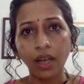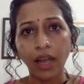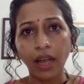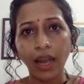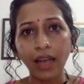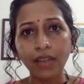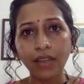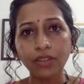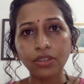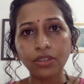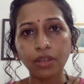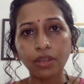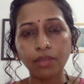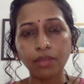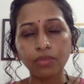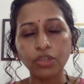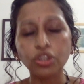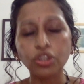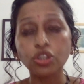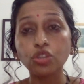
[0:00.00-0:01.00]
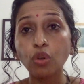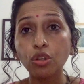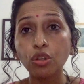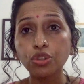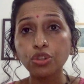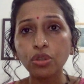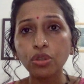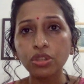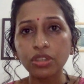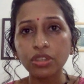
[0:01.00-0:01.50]
And this is
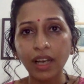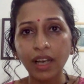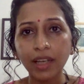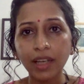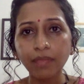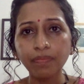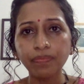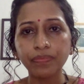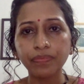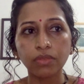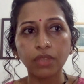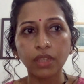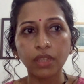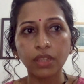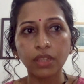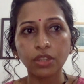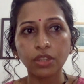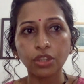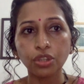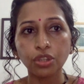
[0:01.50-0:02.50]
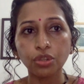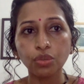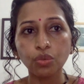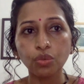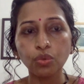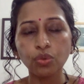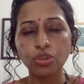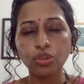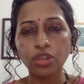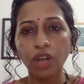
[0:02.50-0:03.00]
also a time there is a
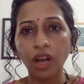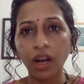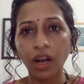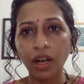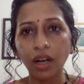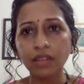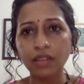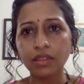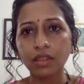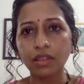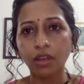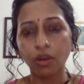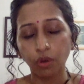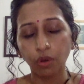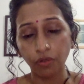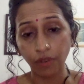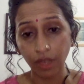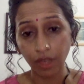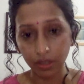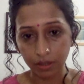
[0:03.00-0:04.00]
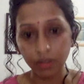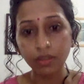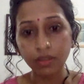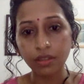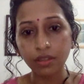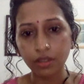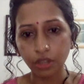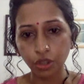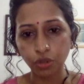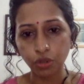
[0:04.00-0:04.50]
huge ask out of
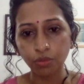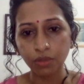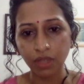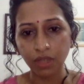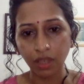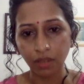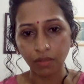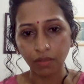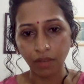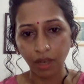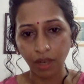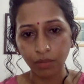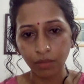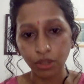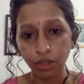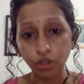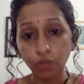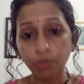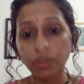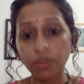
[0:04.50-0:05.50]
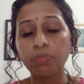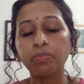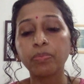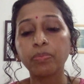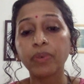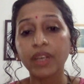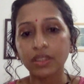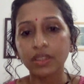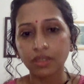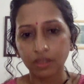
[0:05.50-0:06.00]
us, the human environment, to be
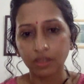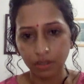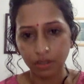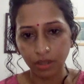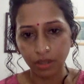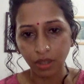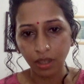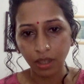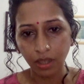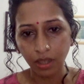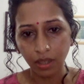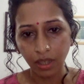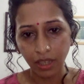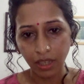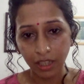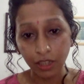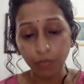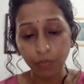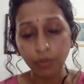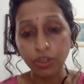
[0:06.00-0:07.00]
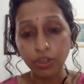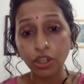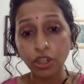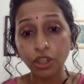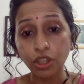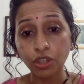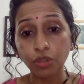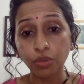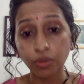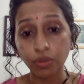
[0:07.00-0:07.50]
present,
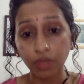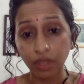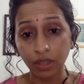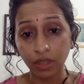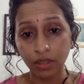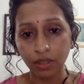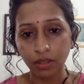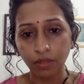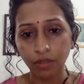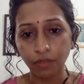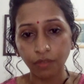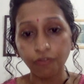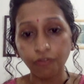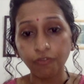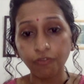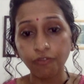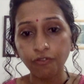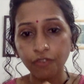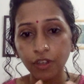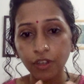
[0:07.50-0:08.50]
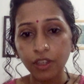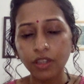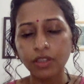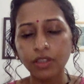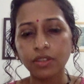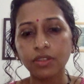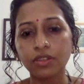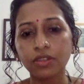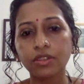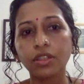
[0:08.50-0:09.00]
especially during the
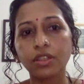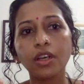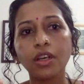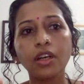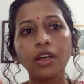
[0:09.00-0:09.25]
first